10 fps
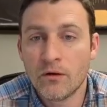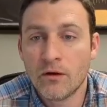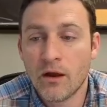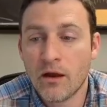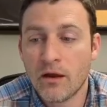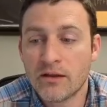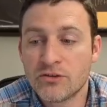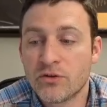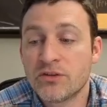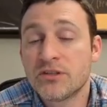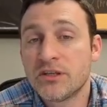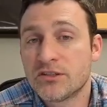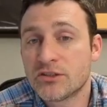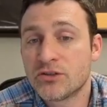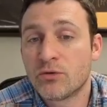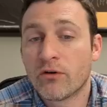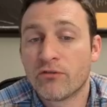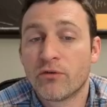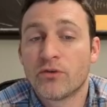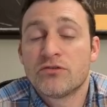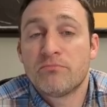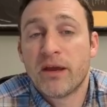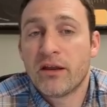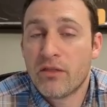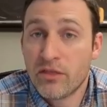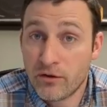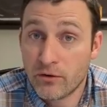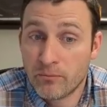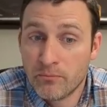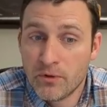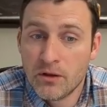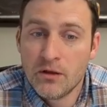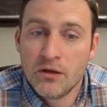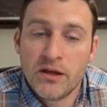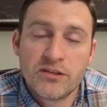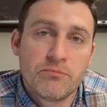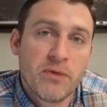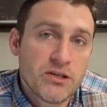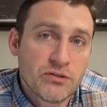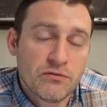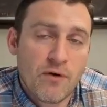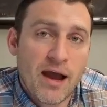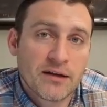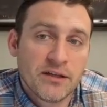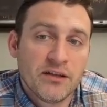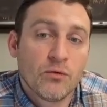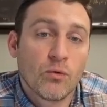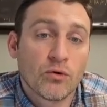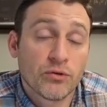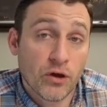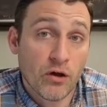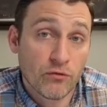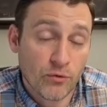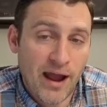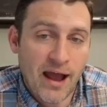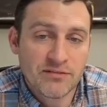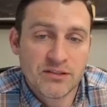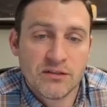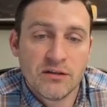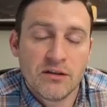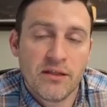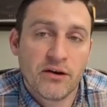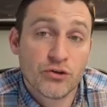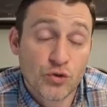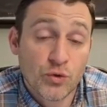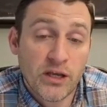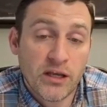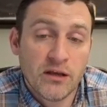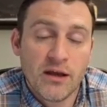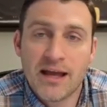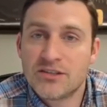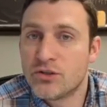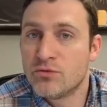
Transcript: And so this leads us to our first main theorem. It's a major fact in the world of graphs that a tree has unique